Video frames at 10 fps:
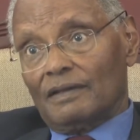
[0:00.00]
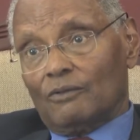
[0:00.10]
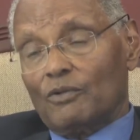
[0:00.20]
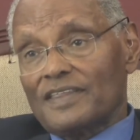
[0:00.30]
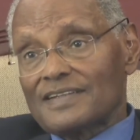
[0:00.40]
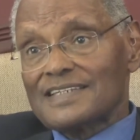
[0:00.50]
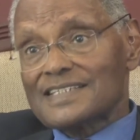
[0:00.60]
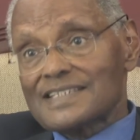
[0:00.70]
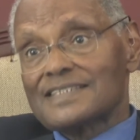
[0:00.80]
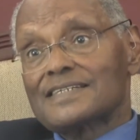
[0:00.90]
Whether this
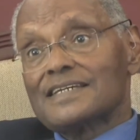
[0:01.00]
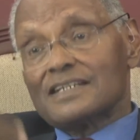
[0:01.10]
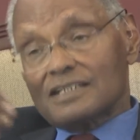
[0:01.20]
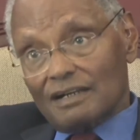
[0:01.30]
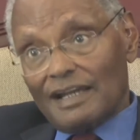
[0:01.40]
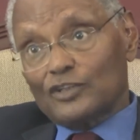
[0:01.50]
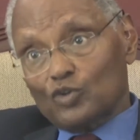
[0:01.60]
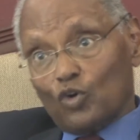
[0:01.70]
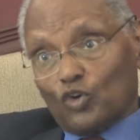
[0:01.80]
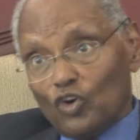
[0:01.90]
is right
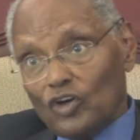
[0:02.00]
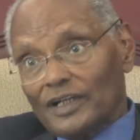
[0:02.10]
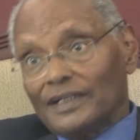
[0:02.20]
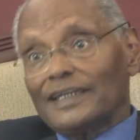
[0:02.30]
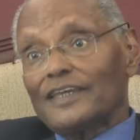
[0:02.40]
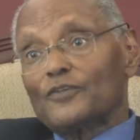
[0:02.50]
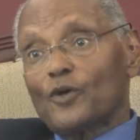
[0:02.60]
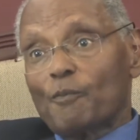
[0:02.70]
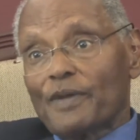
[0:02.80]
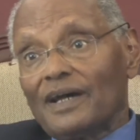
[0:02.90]
or wrong,
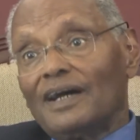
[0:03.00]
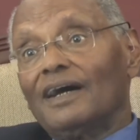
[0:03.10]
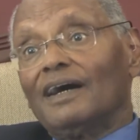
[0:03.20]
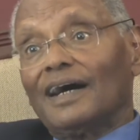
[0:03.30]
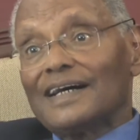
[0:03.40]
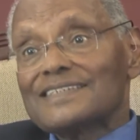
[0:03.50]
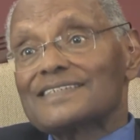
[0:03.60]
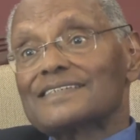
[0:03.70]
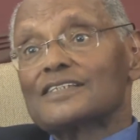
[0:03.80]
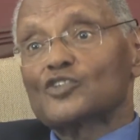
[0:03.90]
Ethiopia has
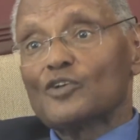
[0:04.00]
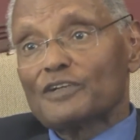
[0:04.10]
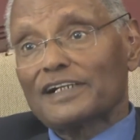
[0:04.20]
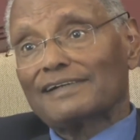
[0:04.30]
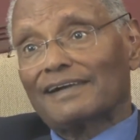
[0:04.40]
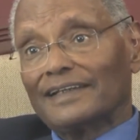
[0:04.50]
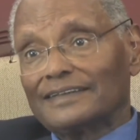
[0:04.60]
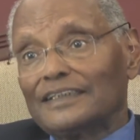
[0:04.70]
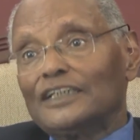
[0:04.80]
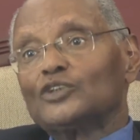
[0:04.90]
the sovereign right
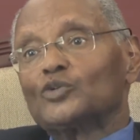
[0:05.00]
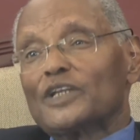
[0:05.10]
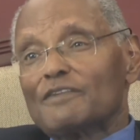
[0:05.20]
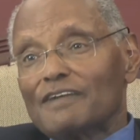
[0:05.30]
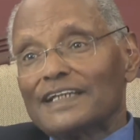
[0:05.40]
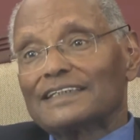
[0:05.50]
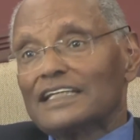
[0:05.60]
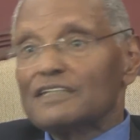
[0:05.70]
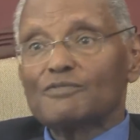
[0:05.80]
to invite any